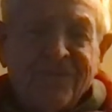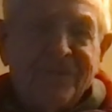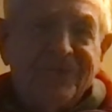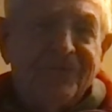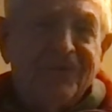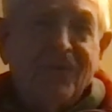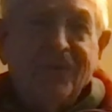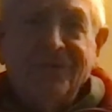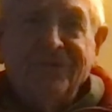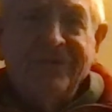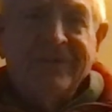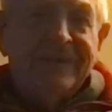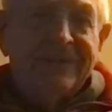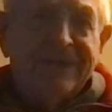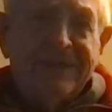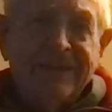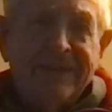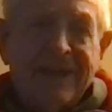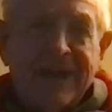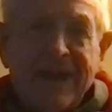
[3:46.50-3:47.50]
So she
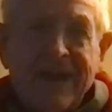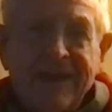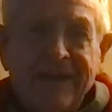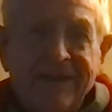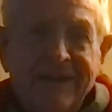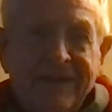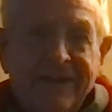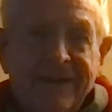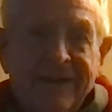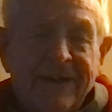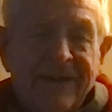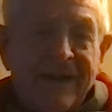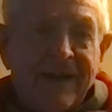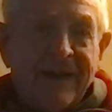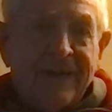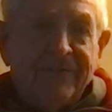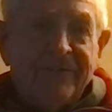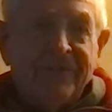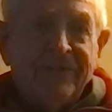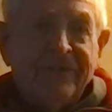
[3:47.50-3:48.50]
did that,
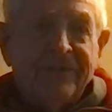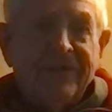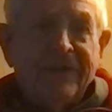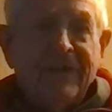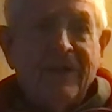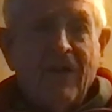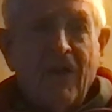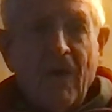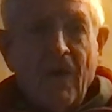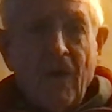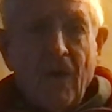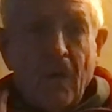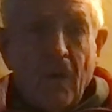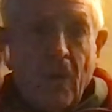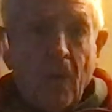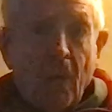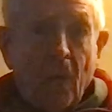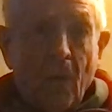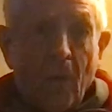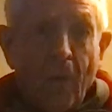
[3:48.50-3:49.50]
and she said,
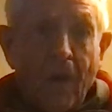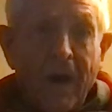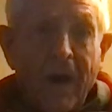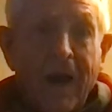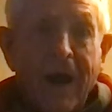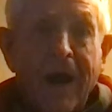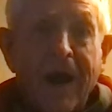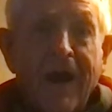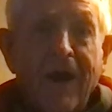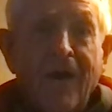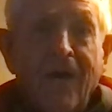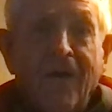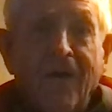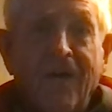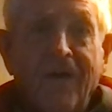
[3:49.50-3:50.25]
"Oh, wow,